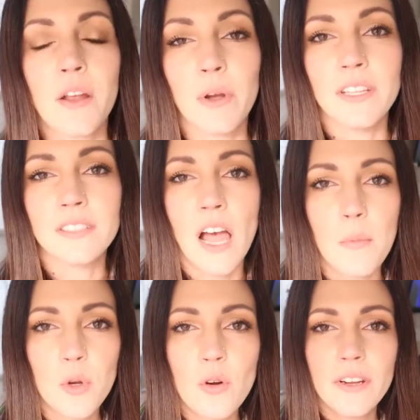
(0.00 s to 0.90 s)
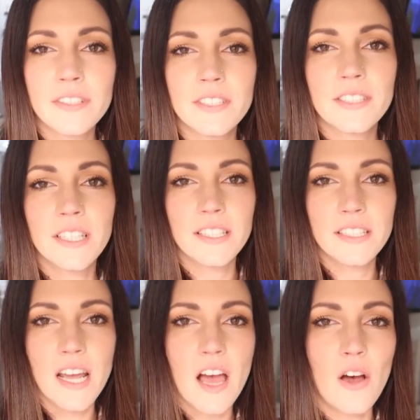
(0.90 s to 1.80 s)
Anyways, I'm going to sit
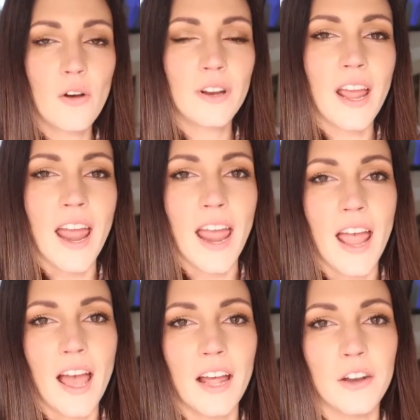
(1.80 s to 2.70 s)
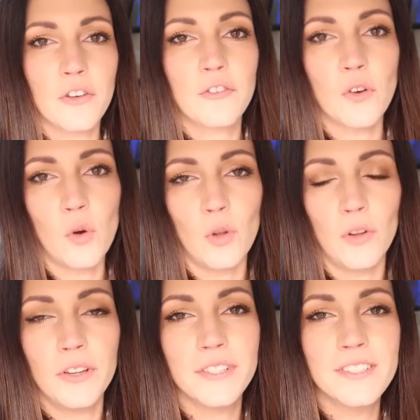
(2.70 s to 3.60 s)
down and
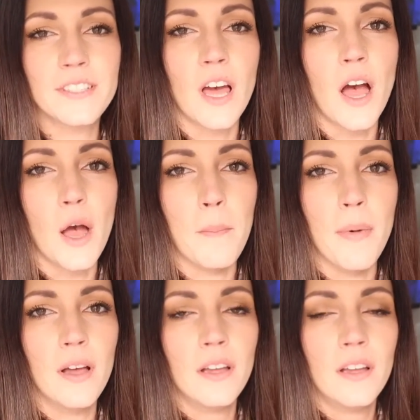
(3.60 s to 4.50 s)
fold some